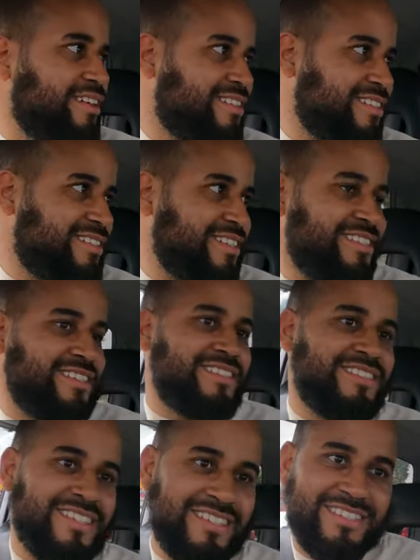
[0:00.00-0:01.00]
This is this
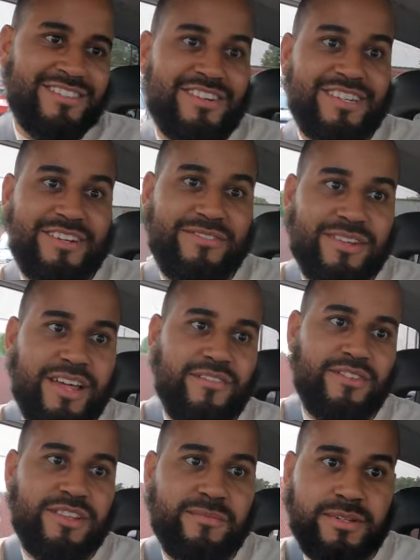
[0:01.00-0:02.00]
is this is on a different
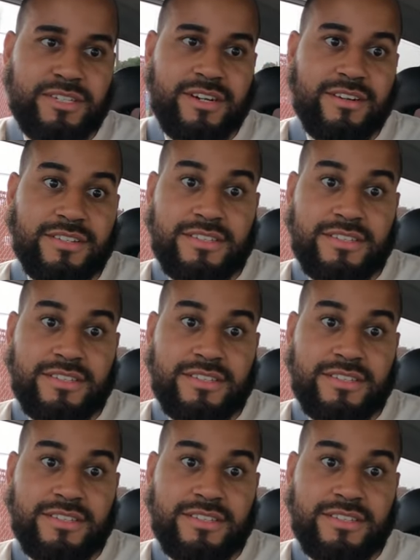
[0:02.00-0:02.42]
level than the Pajero.